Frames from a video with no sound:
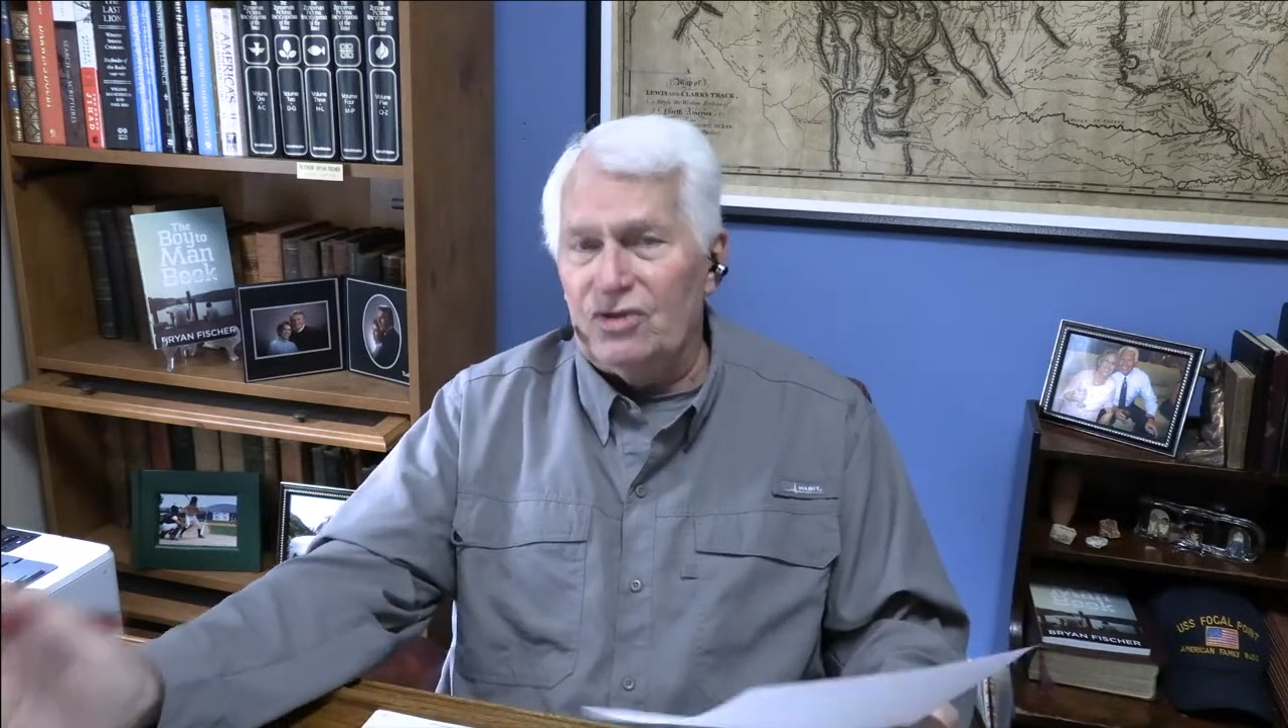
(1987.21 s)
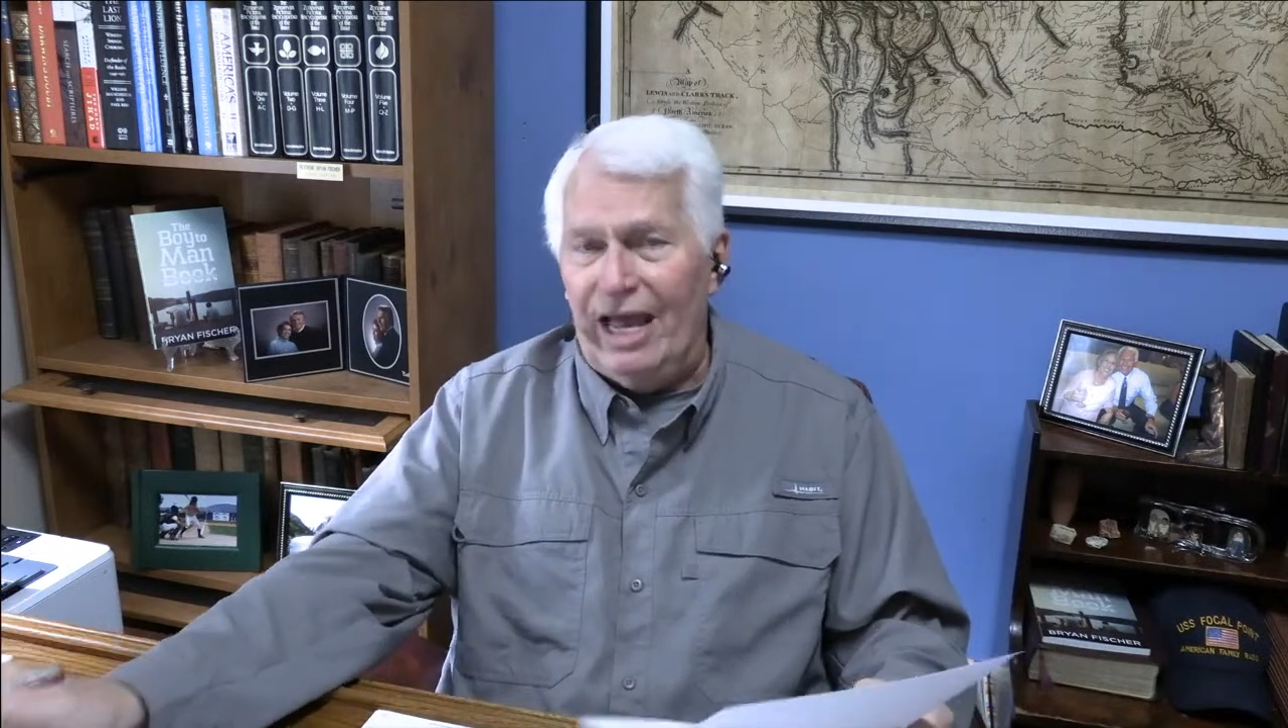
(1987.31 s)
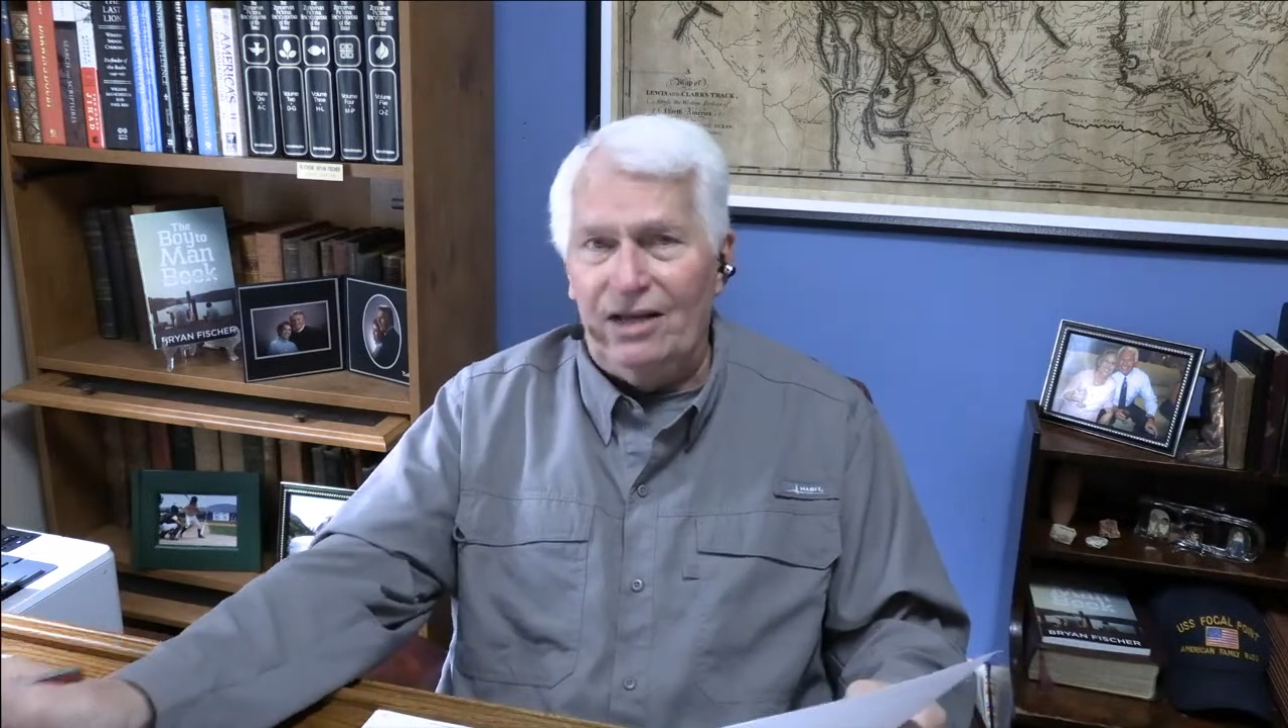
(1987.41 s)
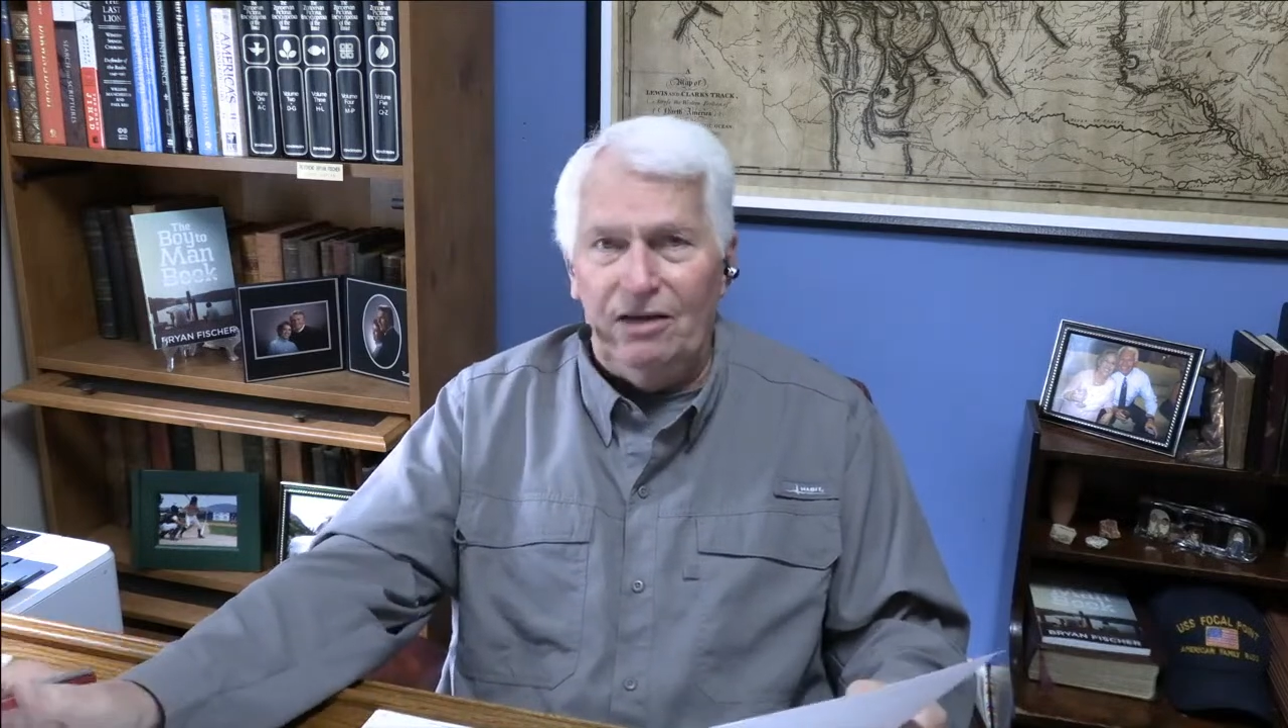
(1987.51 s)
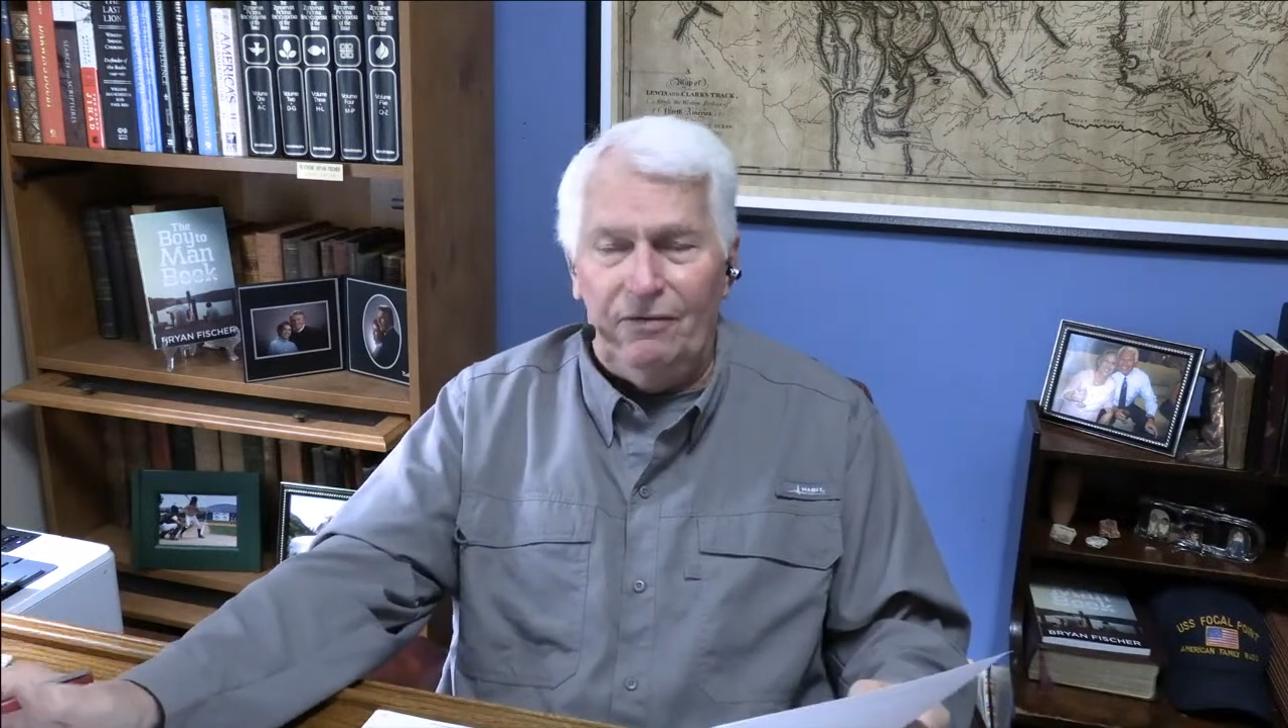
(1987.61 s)

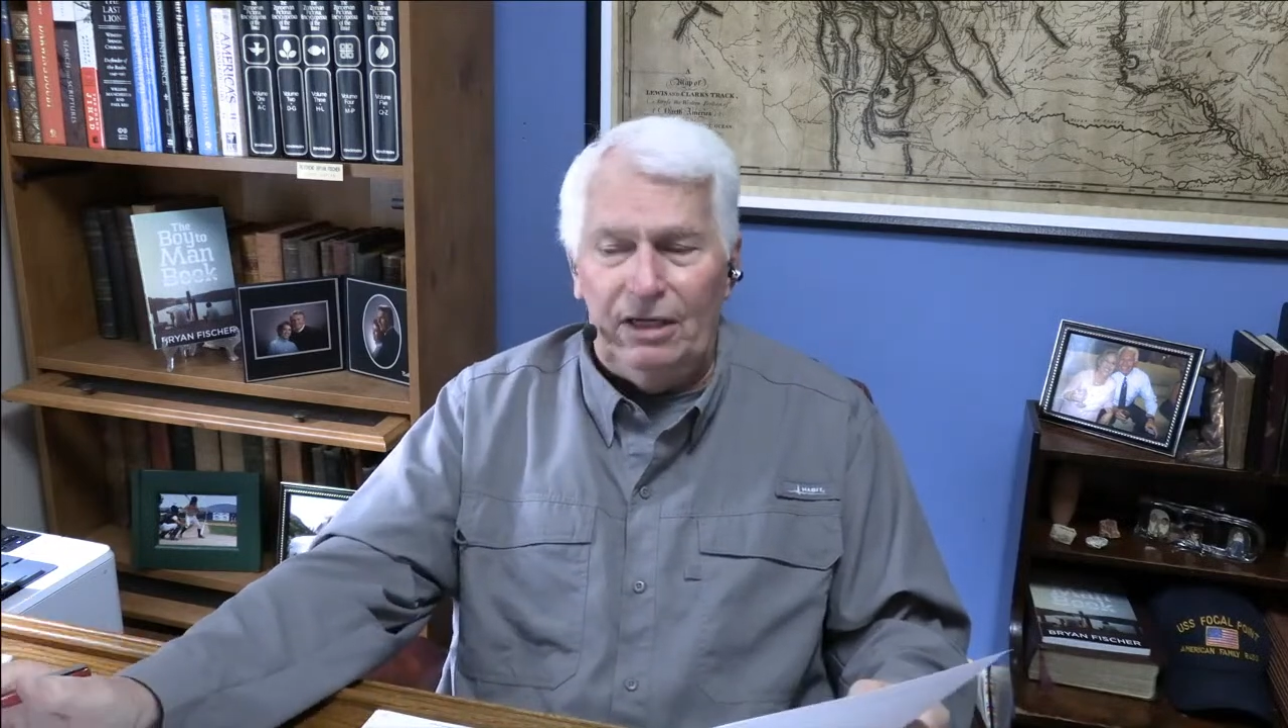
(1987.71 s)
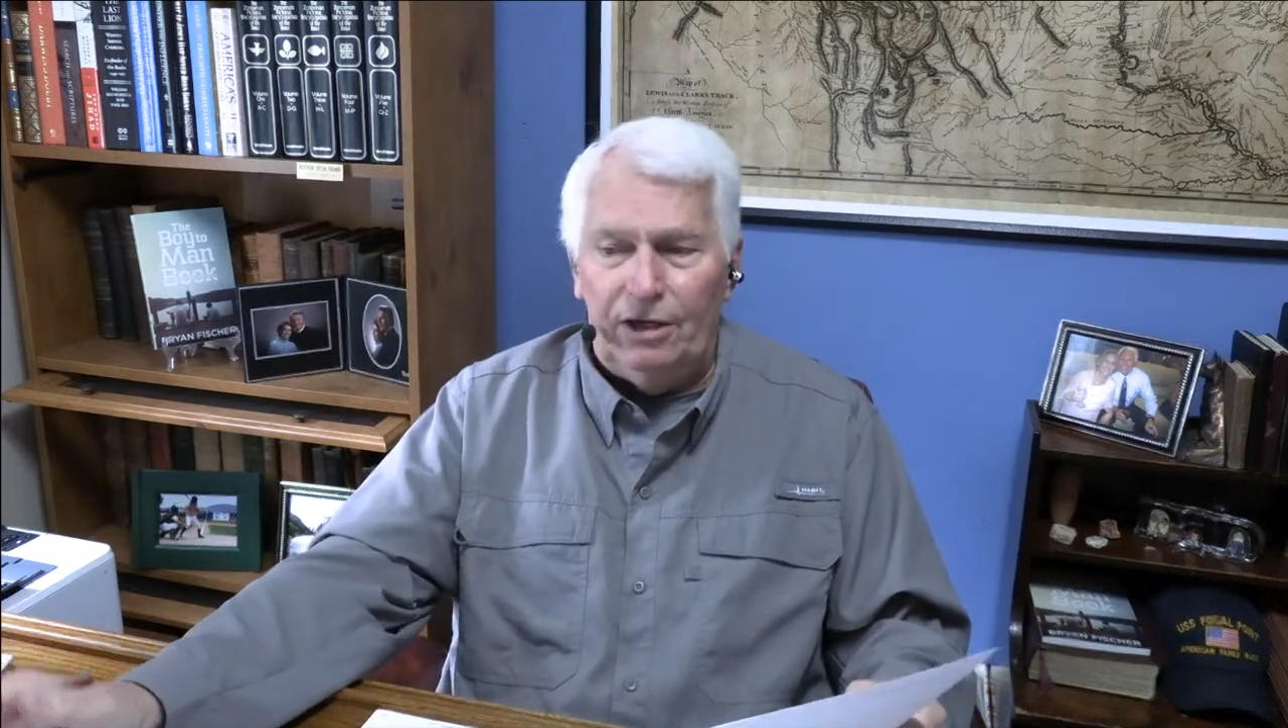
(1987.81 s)
scientific